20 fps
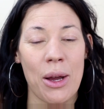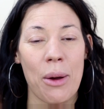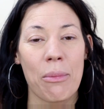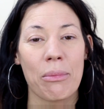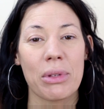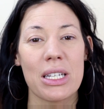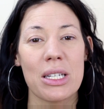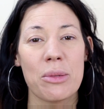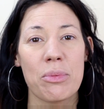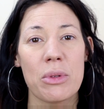
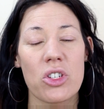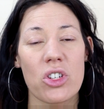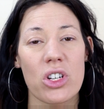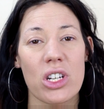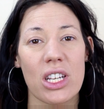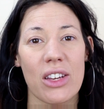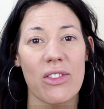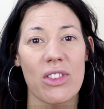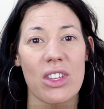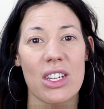Please be sure to
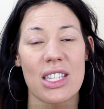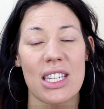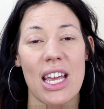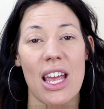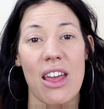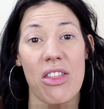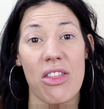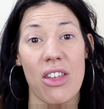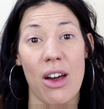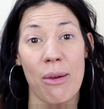give this
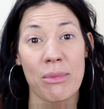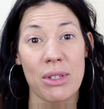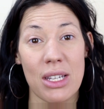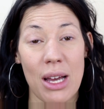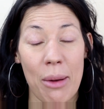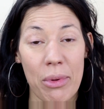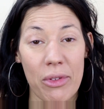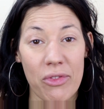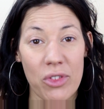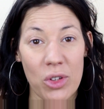a thumbs
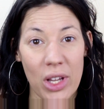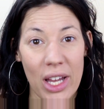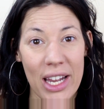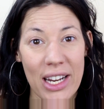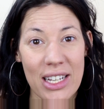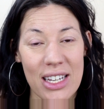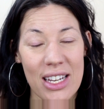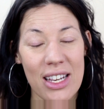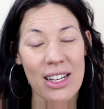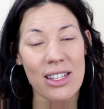up if you
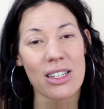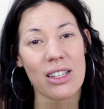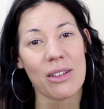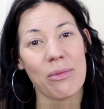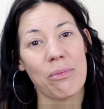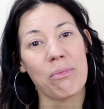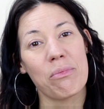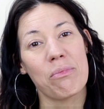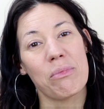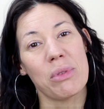liked it.
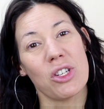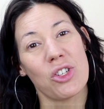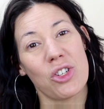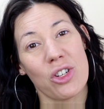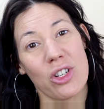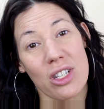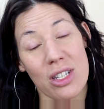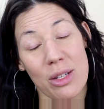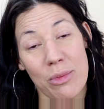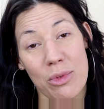Be sure
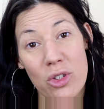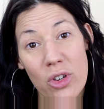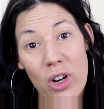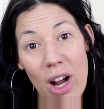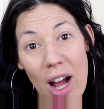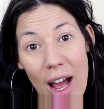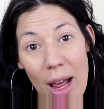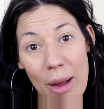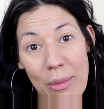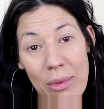to
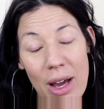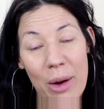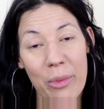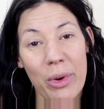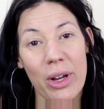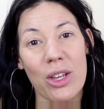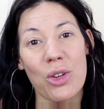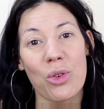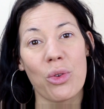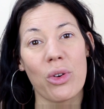subscribe. That
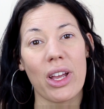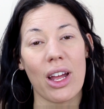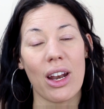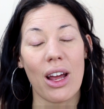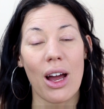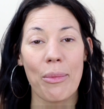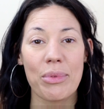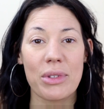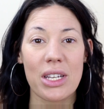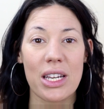way you will get
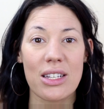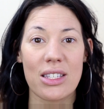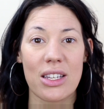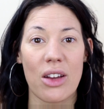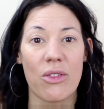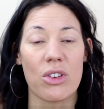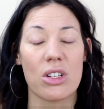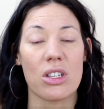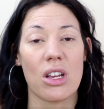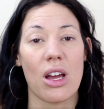updates
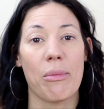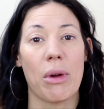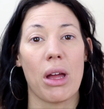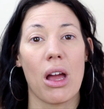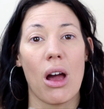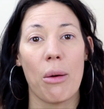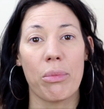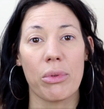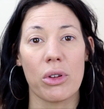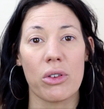every time I
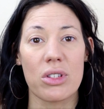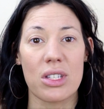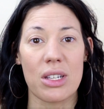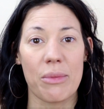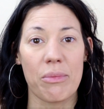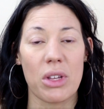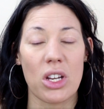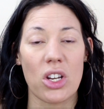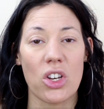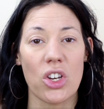upload
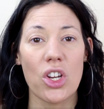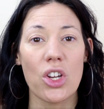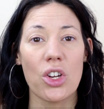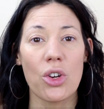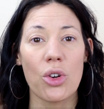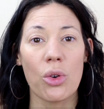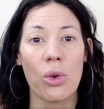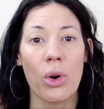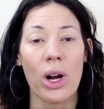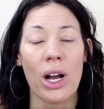something
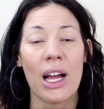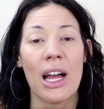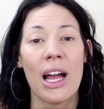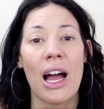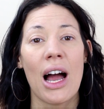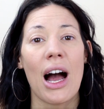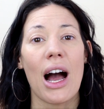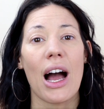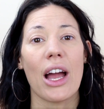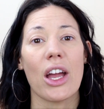new.
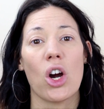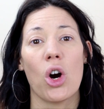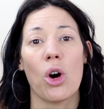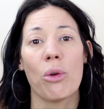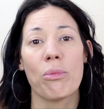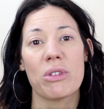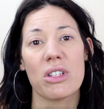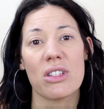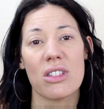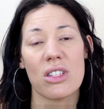I
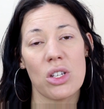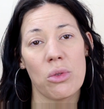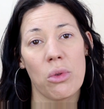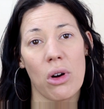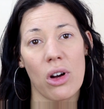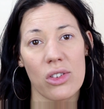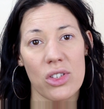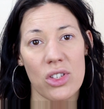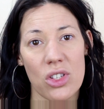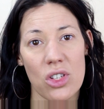hope to see you
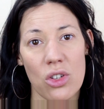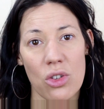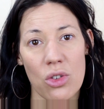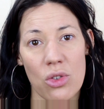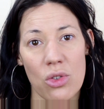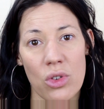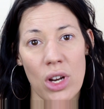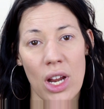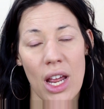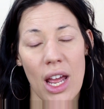all
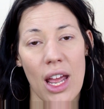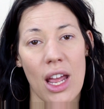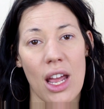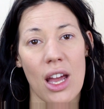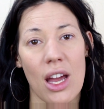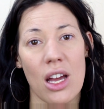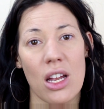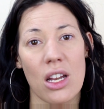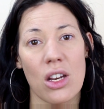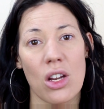soon
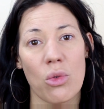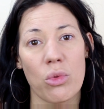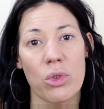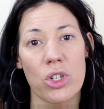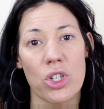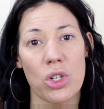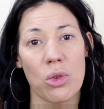and wish